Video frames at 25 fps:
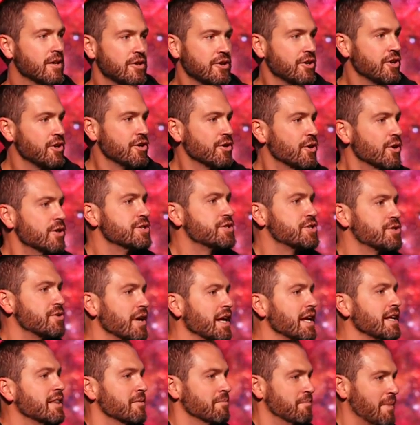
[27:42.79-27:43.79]
Your
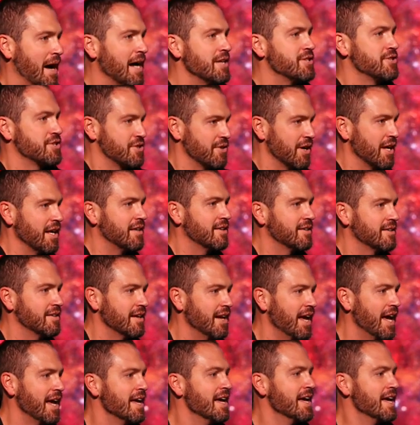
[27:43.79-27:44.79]
strength, my strength
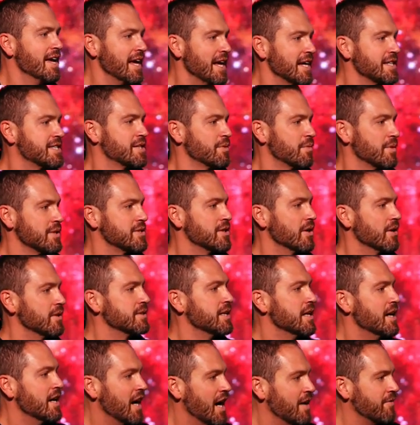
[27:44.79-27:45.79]
today, it's a
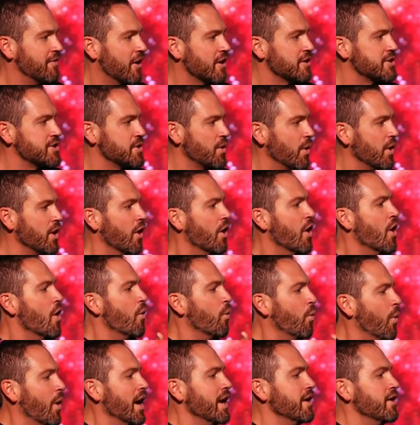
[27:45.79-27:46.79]
result of our soil.
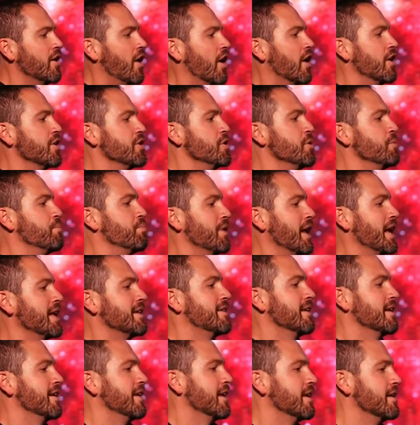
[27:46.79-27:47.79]
What are you
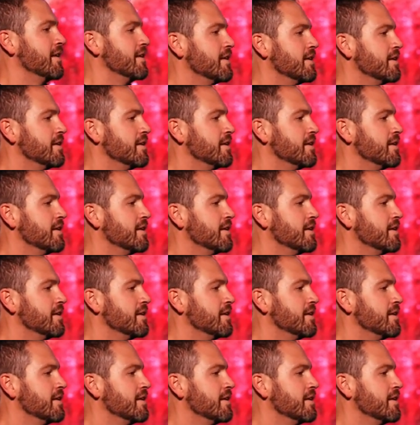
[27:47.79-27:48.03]
planted in?